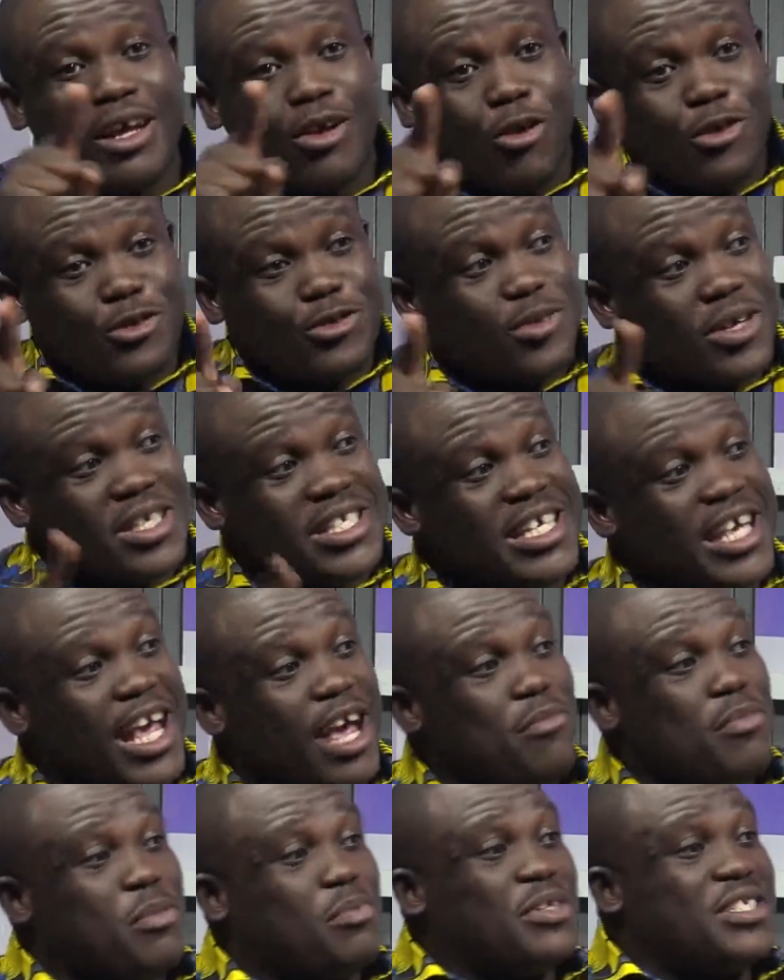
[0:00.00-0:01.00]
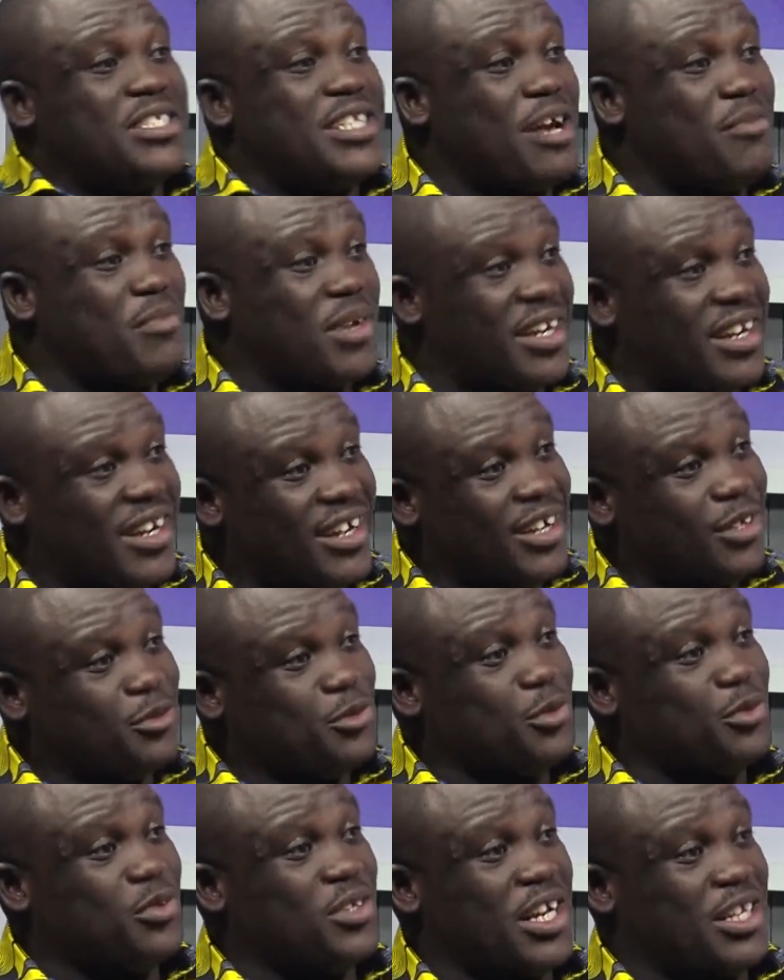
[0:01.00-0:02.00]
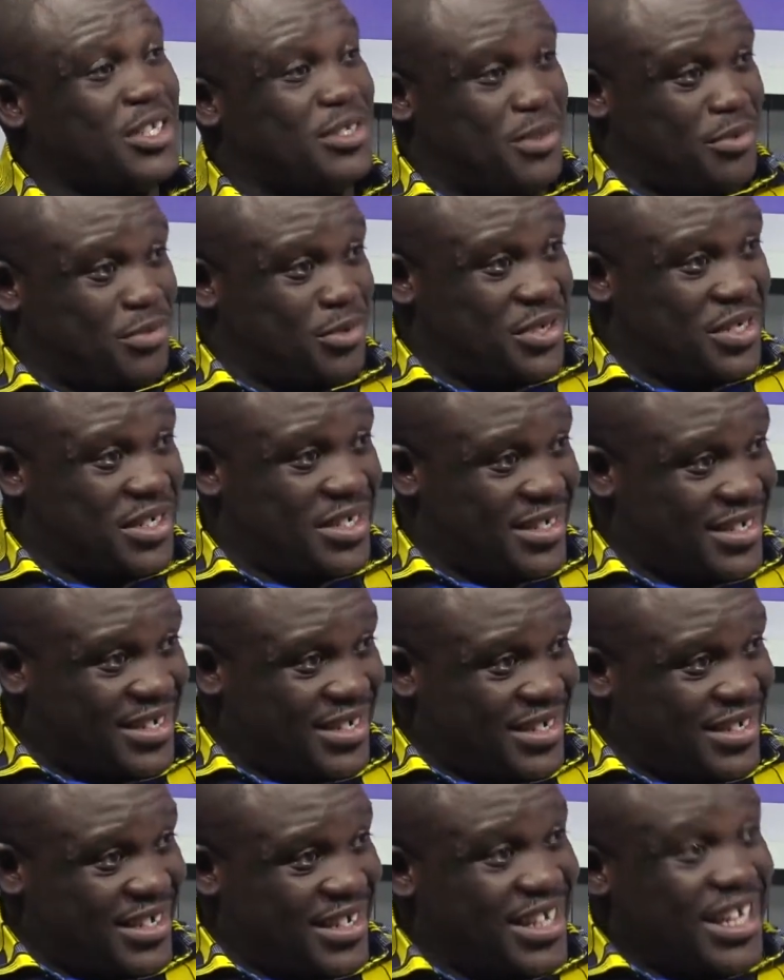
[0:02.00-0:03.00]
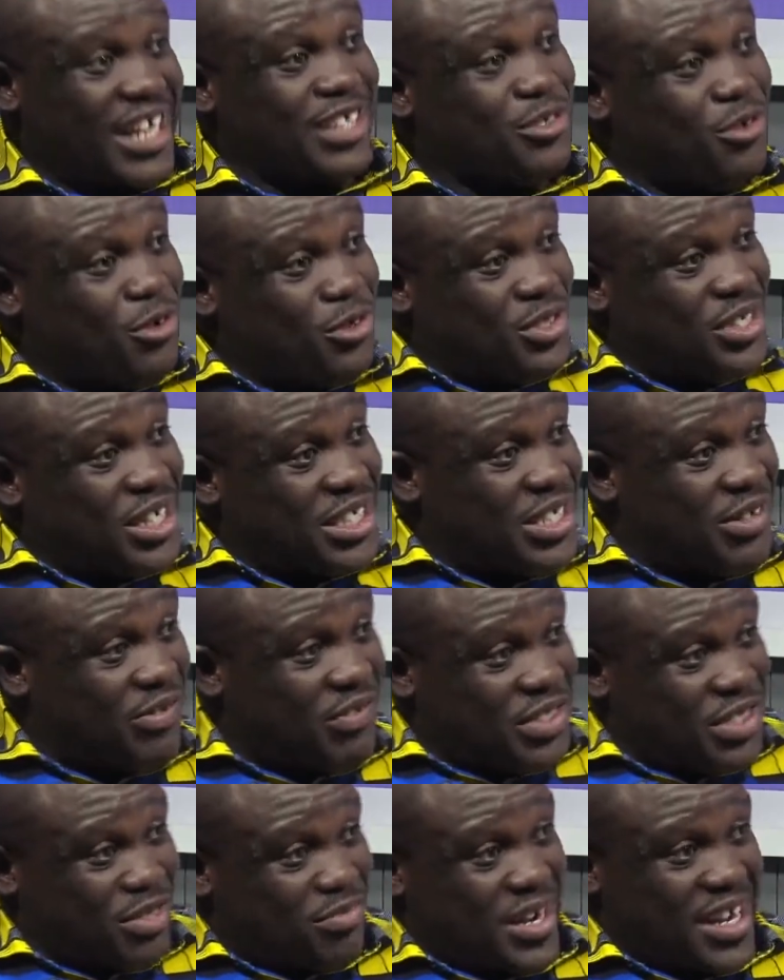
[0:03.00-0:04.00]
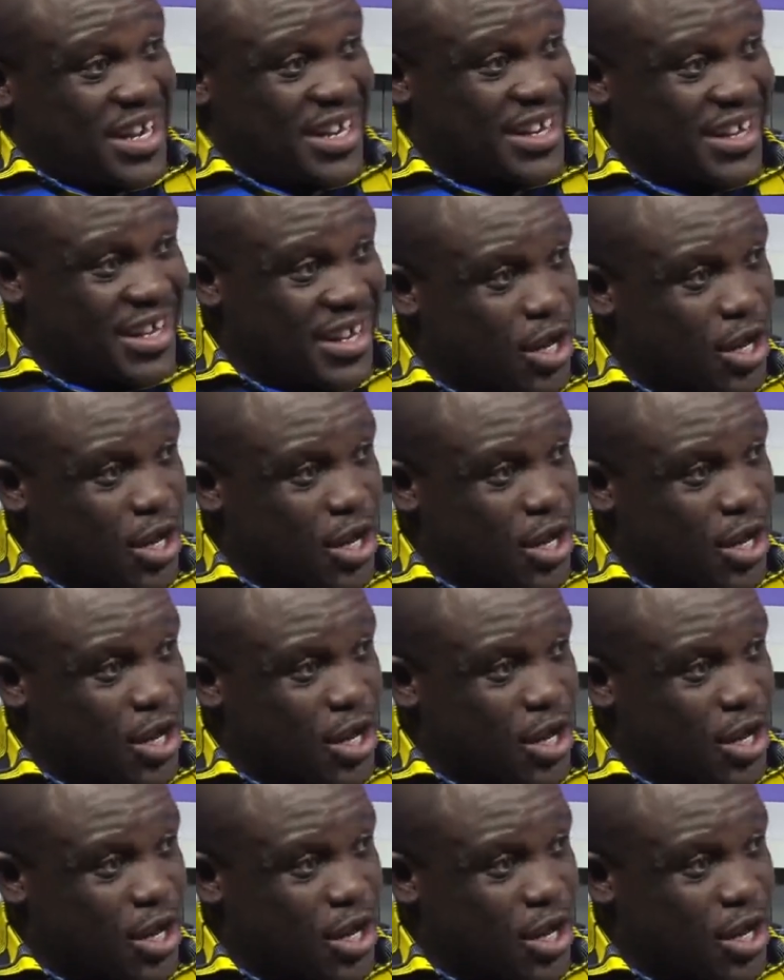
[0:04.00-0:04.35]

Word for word: constituency M P P chairman to do the distribution. It doesn't go to the chief fisherman.